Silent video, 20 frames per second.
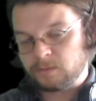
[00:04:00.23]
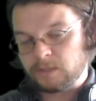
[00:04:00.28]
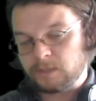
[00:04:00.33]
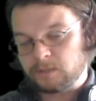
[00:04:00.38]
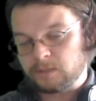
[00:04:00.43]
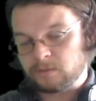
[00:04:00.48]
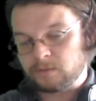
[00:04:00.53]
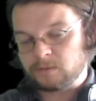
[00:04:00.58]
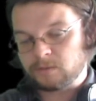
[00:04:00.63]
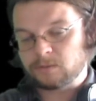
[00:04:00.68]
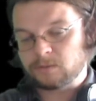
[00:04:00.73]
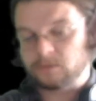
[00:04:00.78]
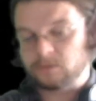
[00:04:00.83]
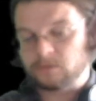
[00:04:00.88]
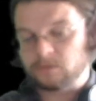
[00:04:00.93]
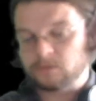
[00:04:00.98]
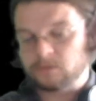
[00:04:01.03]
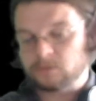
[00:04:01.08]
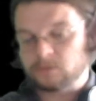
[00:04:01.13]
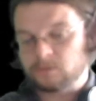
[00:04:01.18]
again, this is
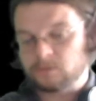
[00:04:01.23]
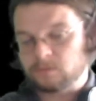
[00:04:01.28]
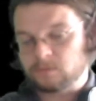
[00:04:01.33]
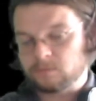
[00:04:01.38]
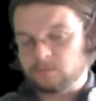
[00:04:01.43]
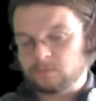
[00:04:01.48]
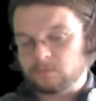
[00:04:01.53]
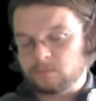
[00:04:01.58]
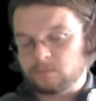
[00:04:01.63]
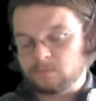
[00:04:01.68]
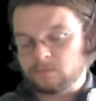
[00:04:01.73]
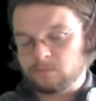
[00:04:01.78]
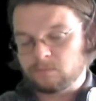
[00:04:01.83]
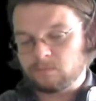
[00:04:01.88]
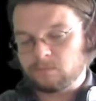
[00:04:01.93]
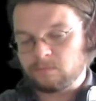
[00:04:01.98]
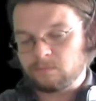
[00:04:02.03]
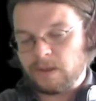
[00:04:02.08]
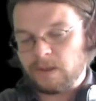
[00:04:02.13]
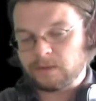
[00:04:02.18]
all just
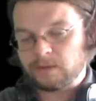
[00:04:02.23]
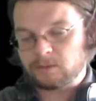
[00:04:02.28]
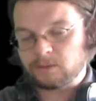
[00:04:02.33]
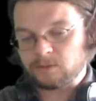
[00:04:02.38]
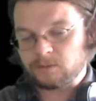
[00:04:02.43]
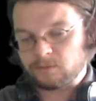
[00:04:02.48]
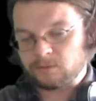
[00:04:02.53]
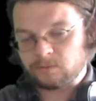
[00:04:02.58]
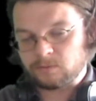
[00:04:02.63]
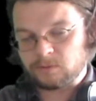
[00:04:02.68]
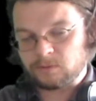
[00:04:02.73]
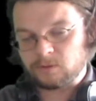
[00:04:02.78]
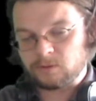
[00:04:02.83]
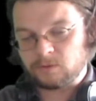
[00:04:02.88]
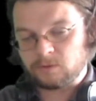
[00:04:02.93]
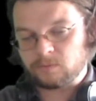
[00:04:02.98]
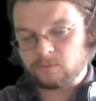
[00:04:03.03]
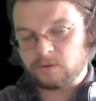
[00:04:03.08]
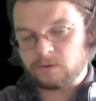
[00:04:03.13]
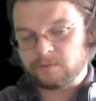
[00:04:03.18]
magnitudes
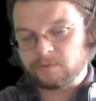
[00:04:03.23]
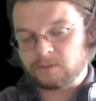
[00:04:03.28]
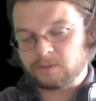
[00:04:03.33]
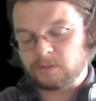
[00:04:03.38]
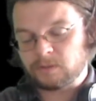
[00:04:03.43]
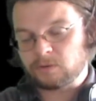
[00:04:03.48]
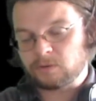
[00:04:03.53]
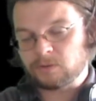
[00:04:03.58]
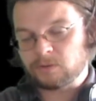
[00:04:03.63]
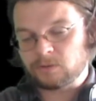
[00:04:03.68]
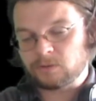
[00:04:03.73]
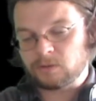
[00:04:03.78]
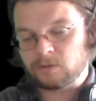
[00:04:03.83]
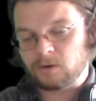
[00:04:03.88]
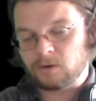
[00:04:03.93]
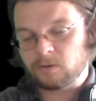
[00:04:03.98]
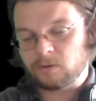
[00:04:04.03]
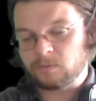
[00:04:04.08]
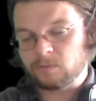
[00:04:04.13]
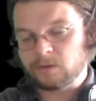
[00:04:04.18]
here, whatever acceleration that
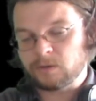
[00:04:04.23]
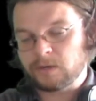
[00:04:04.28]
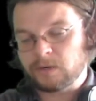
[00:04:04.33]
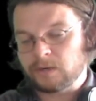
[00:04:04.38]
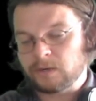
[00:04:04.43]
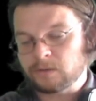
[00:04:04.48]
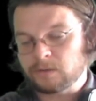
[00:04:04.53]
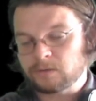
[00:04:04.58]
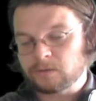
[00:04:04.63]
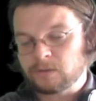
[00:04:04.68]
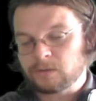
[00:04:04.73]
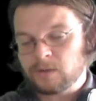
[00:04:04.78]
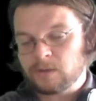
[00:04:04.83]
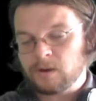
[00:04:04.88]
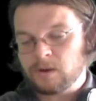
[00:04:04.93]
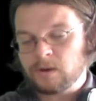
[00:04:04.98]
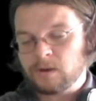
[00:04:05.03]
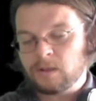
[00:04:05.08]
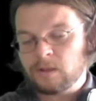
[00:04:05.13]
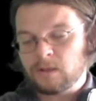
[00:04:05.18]
cart 1 has,
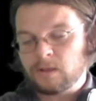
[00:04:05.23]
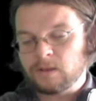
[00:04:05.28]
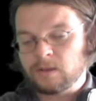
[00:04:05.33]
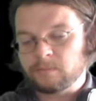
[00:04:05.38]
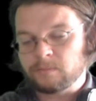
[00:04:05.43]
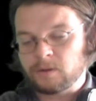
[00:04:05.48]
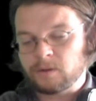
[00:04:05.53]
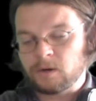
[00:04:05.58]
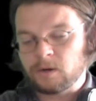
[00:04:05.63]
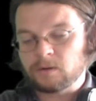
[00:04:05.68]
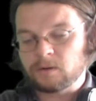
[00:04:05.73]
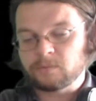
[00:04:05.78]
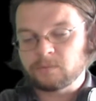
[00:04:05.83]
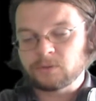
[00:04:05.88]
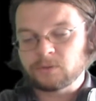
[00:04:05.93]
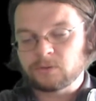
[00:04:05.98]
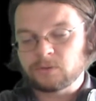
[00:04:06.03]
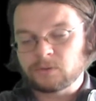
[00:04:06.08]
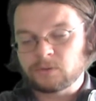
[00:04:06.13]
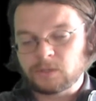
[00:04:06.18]
cart
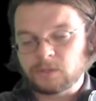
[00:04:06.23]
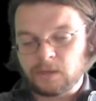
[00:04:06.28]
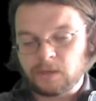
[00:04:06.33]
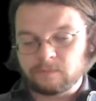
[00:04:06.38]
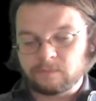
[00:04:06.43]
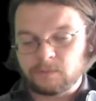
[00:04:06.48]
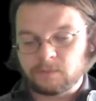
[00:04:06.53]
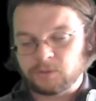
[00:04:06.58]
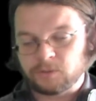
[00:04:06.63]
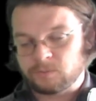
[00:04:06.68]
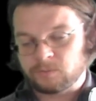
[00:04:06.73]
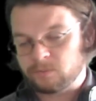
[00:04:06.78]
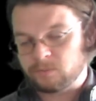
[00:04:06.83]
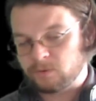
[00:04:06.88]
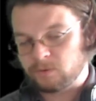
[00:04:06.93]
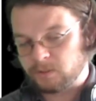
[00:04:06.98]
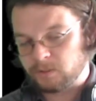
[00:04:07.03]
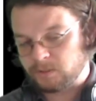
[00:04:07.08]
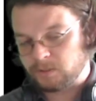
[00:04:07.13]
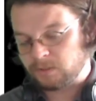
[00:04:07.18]
number 2 is going to have much
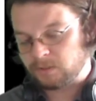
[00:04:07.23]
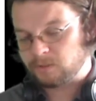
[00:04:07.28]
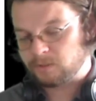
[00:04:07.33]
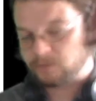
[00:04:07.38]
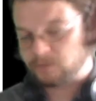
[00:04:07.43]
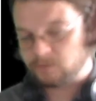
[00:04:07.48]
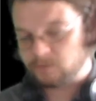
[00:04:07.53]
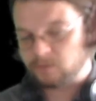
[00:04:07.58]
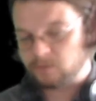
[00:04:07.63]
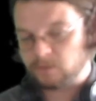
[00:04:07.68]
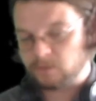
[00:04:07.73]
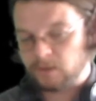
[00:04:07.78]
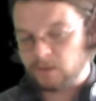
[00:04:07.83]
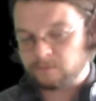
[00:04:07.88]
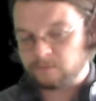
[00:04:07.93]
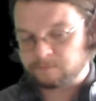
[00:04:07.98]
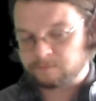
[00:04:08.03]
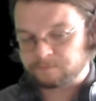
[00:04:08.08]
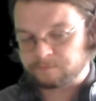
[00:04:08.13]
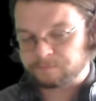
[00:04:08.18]
more acceleration than
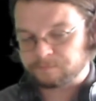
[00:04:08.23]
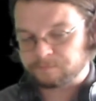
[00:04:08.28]
that.